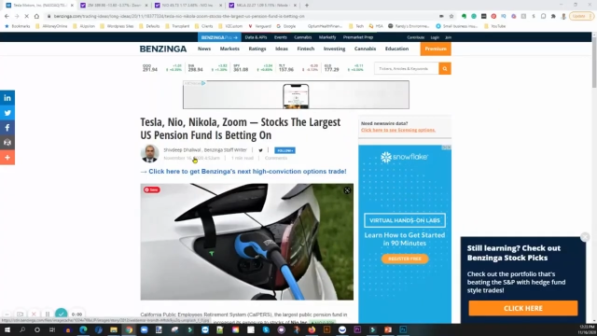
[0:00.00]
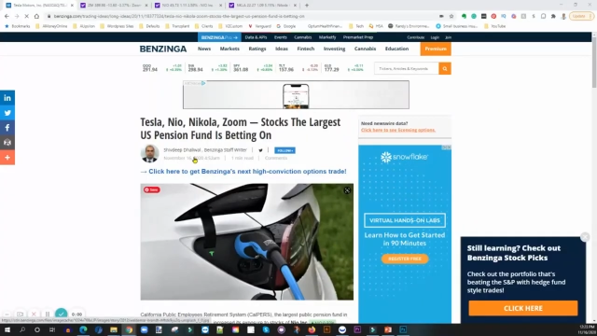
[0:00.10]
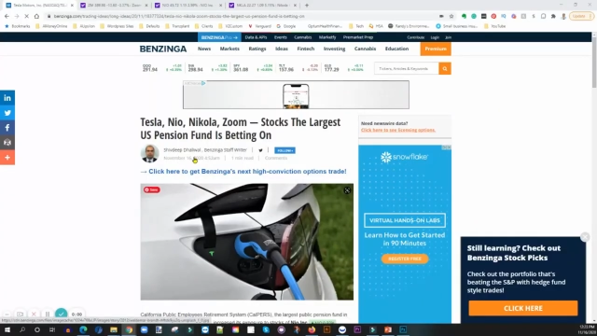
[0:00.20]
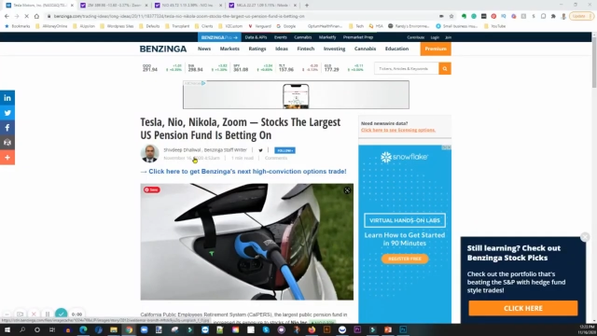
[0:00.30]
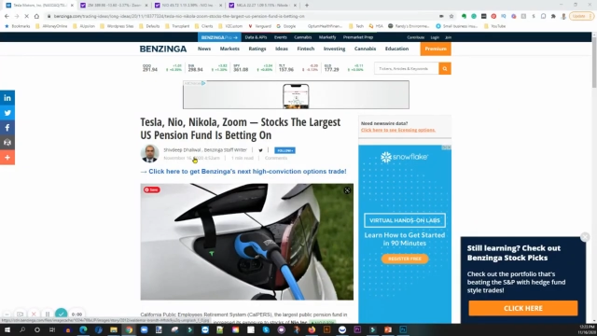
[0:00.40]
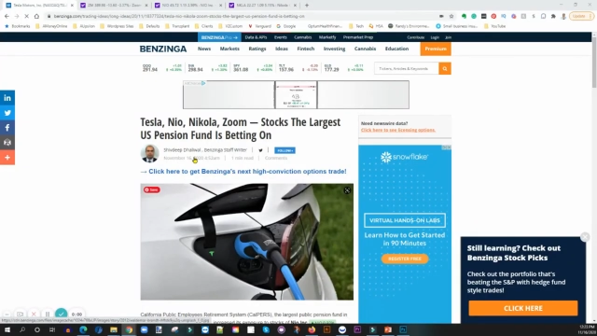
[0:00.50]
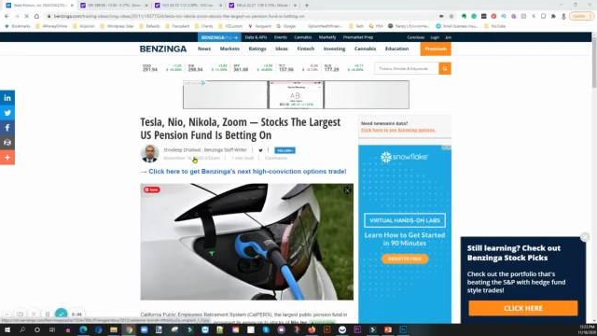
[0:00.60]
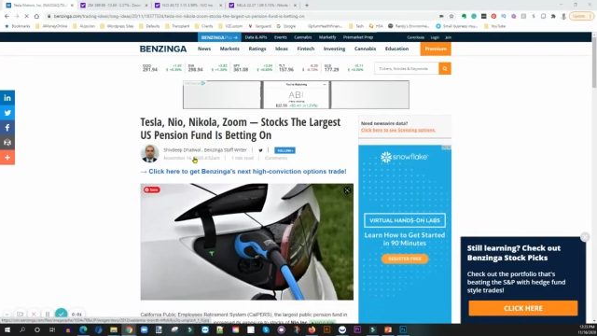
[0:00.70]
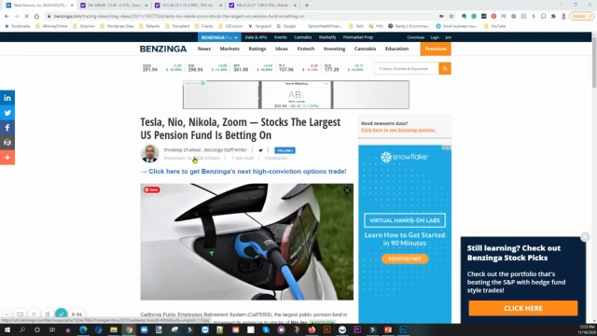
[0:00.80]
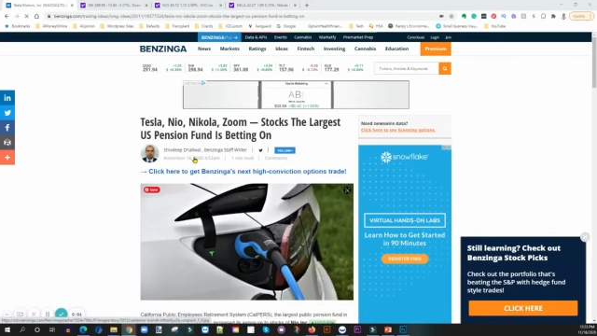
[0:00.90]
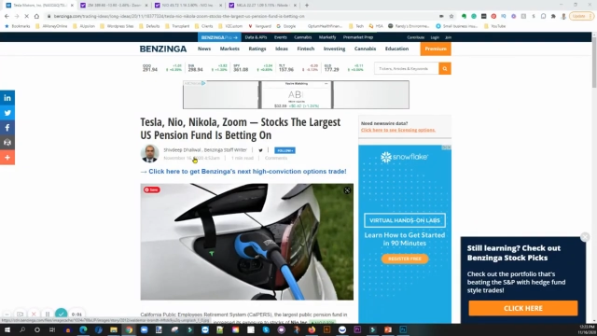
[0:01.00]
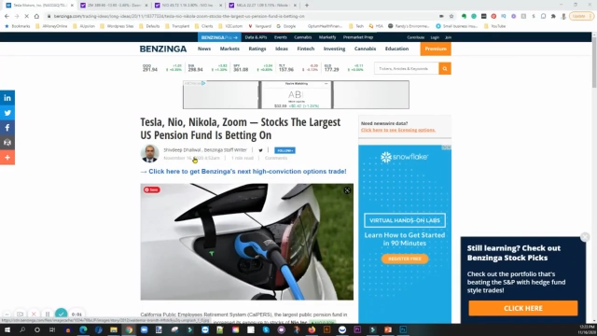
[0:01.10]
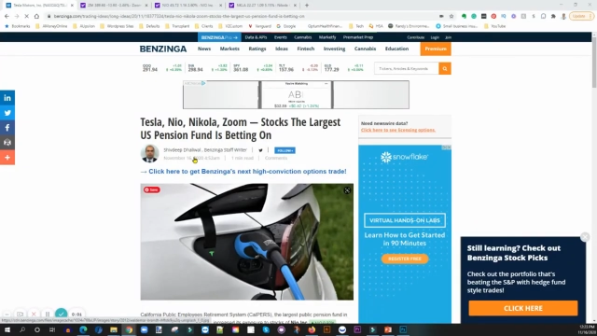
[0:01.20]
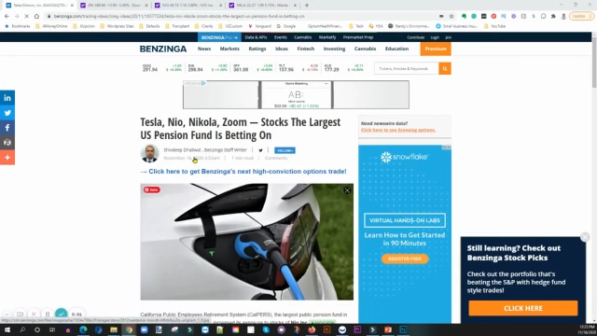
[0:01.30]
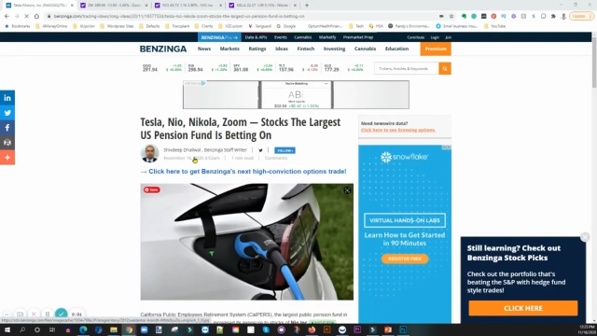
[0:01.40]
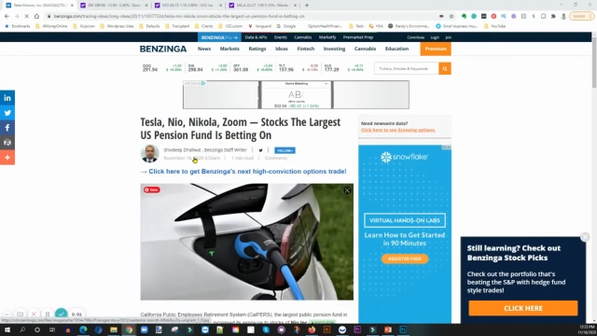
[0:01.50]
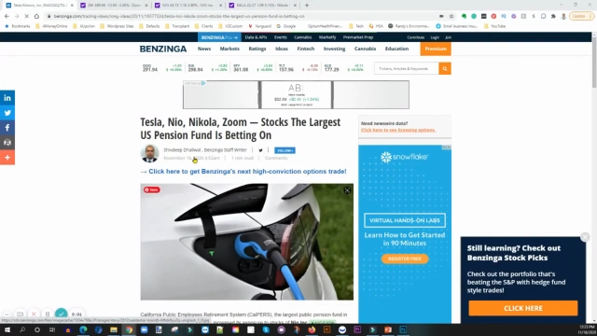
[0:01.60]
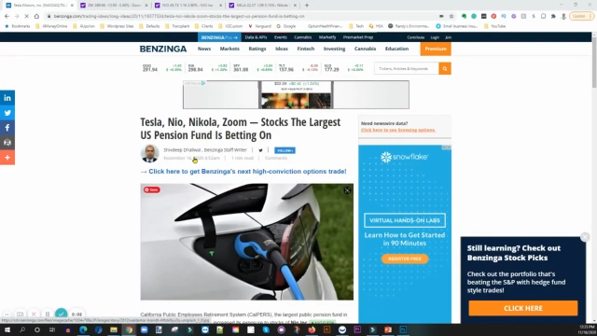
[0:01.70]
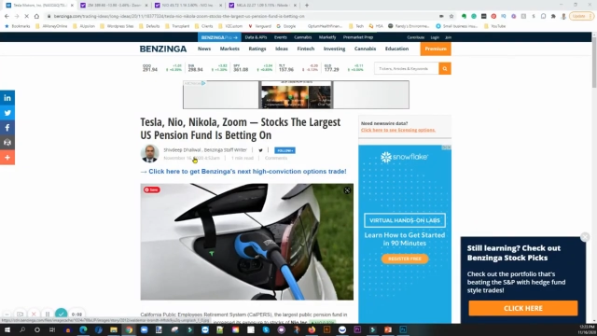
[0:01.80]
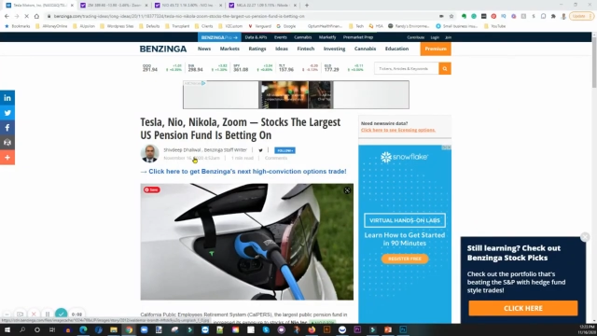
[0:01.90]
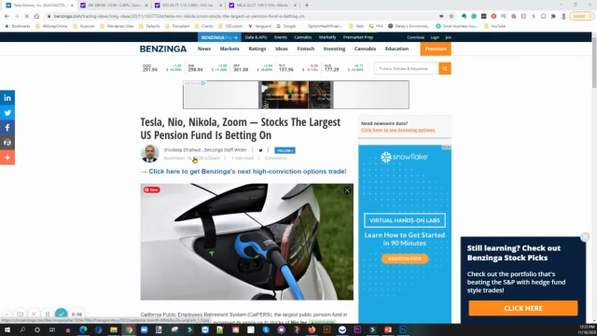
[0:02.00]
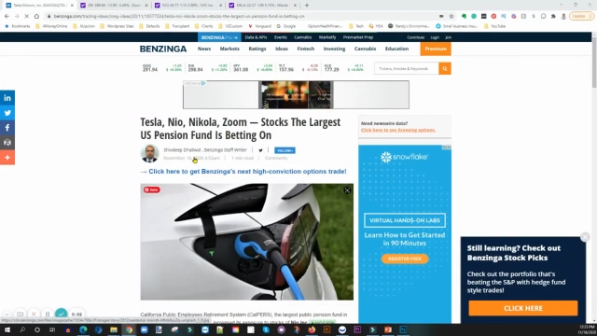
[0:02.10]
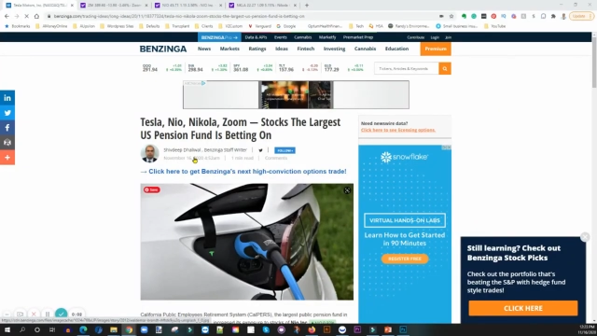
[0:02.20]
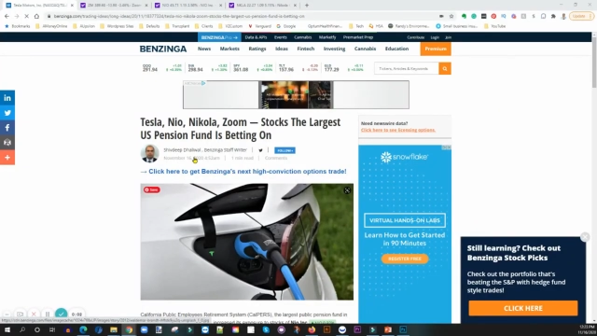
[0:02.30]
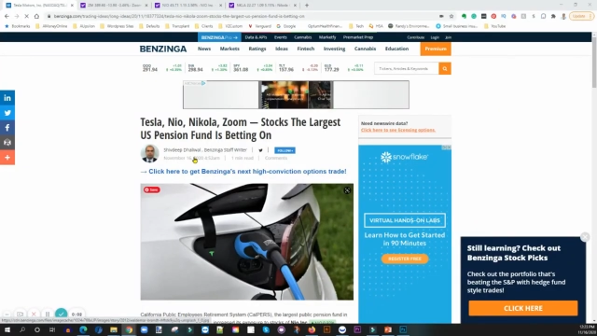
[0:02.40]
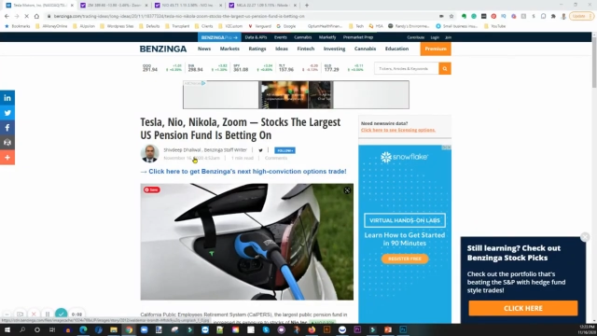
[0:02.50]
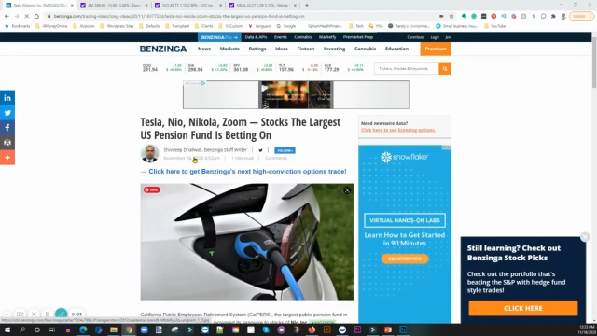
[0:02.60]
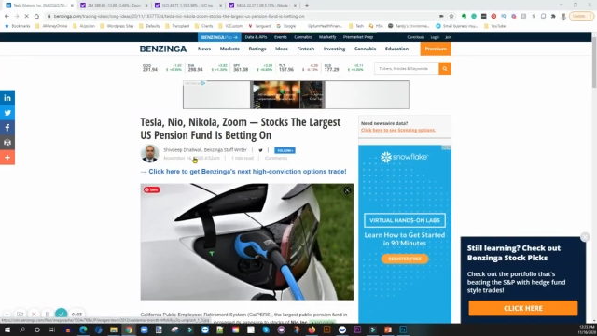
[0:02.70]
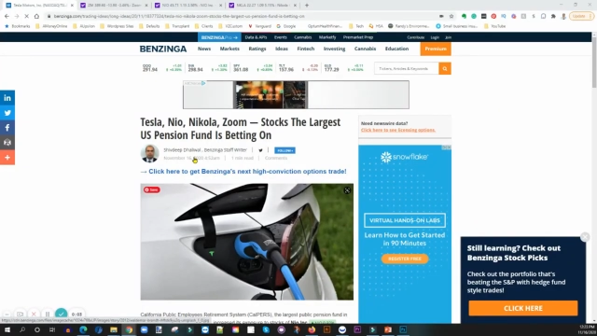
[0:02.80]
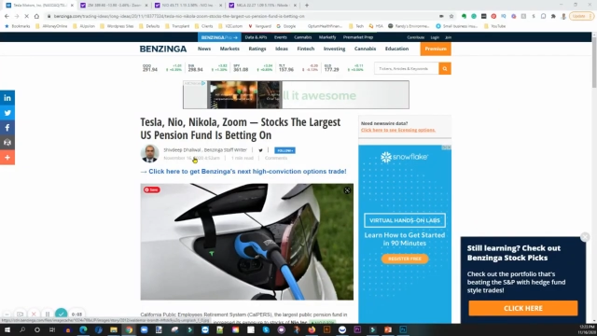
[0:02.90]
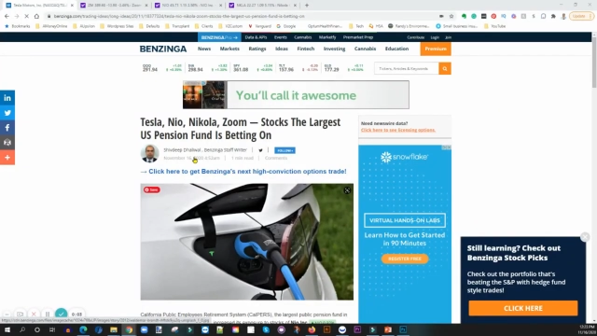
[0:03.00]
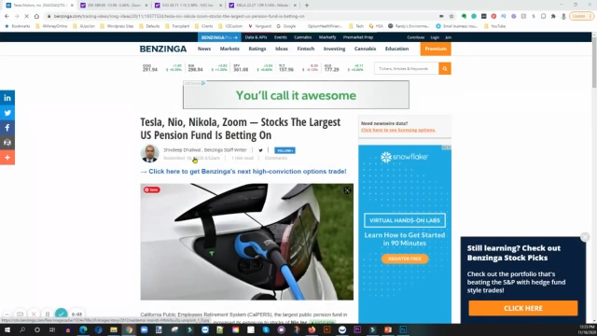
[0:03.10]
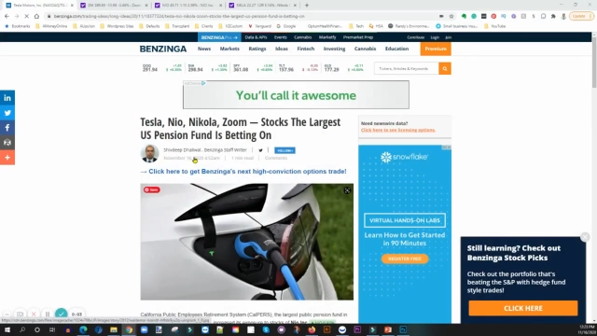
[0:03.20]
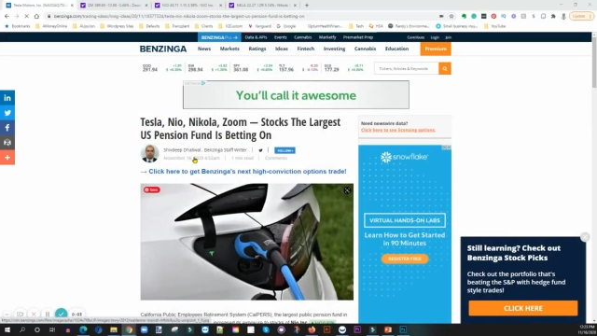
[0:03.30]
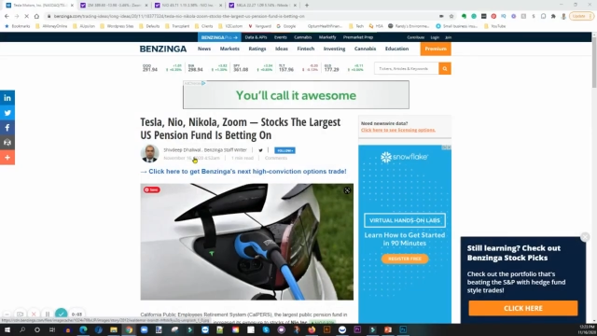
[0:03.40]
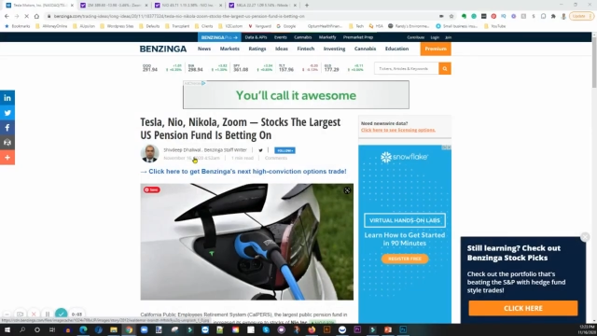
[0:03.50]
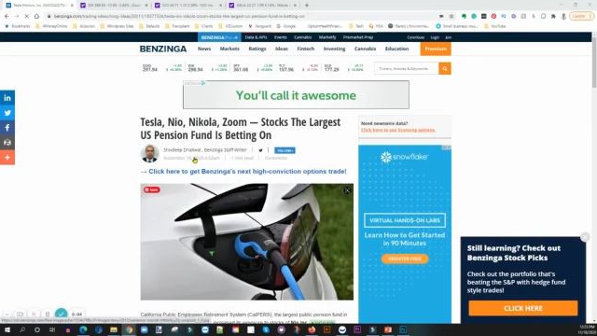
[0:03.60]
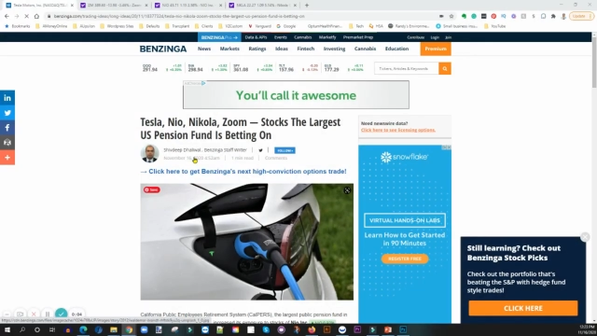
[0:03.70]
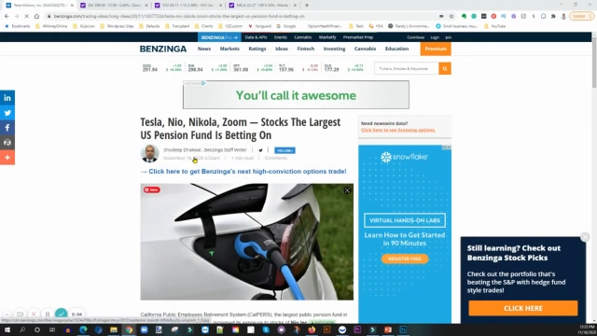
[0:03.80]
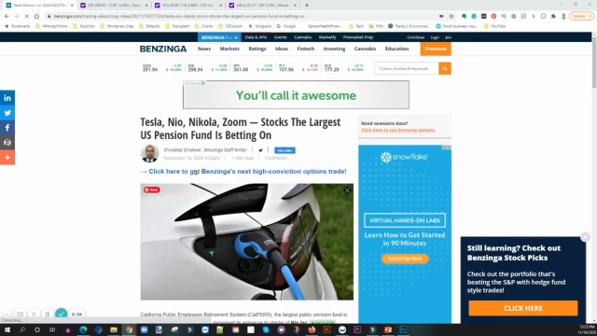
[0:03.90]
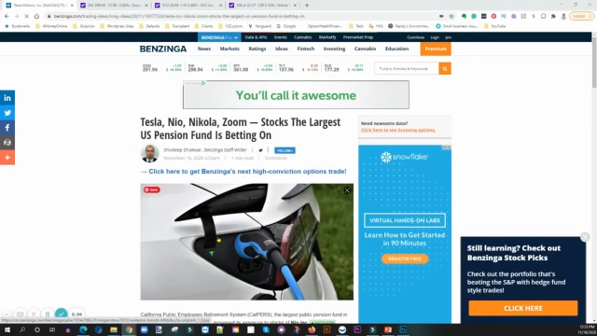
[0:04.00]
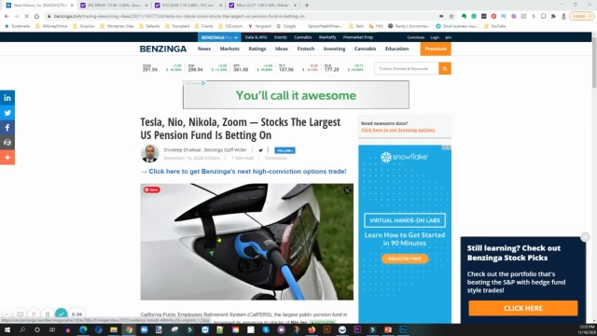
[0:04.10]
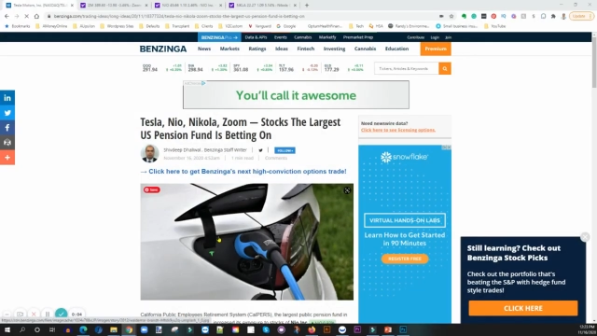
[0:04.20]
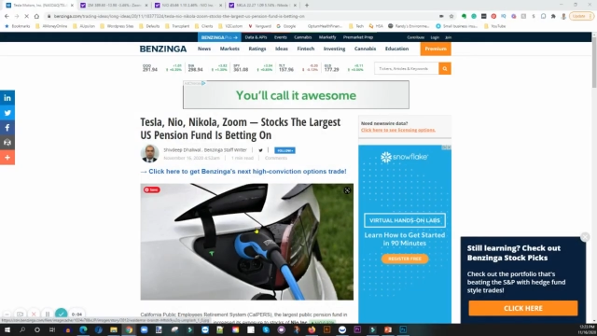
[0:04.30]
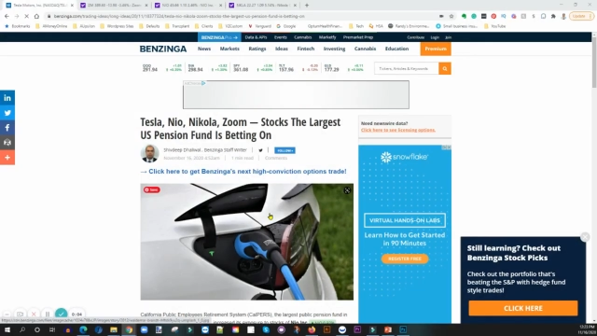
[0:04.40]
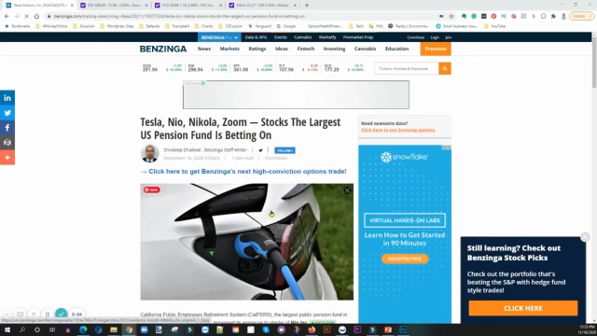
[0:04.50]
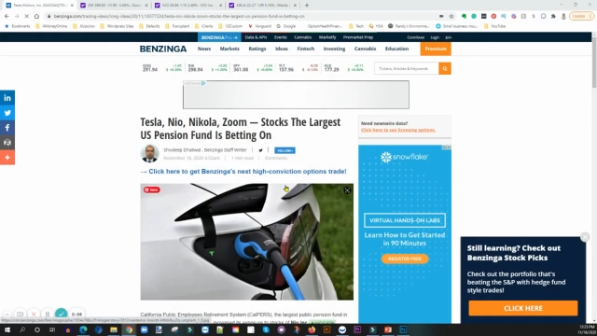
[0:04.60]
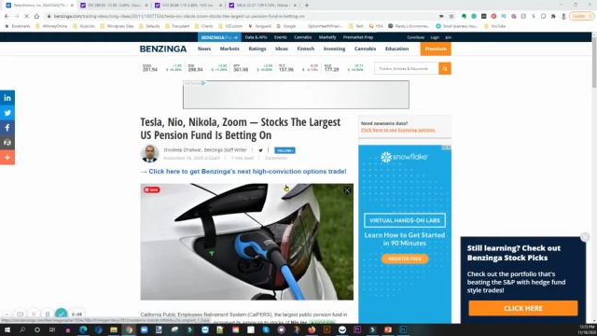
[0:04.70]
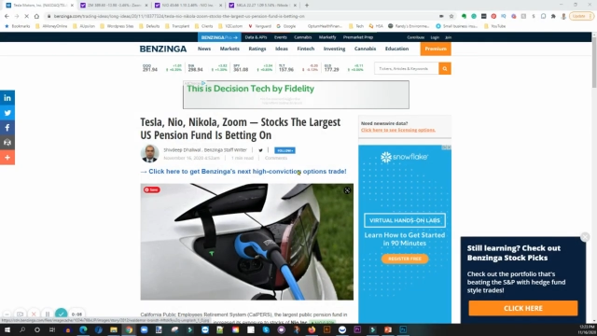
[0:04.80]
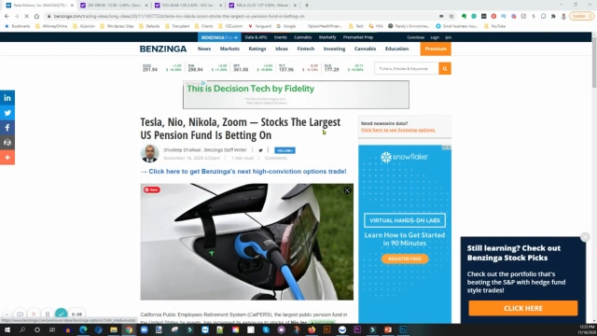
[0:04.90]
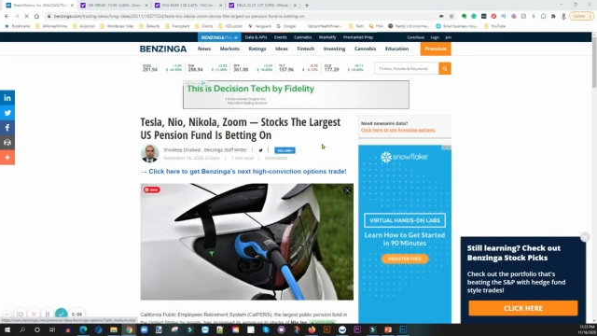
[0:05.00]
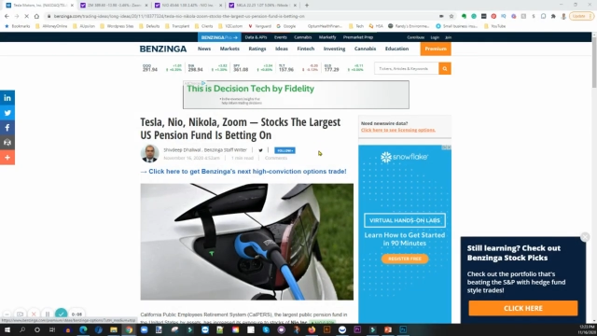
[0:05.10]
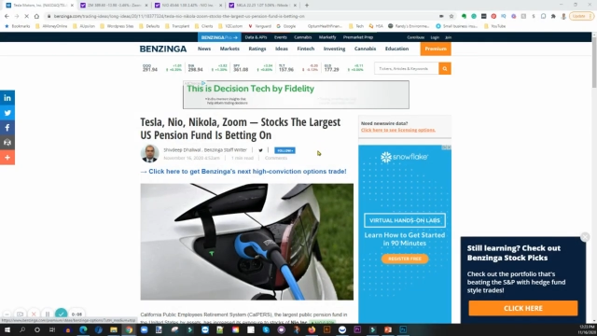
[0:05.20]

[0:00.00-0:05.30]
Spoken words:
(no speaker visible)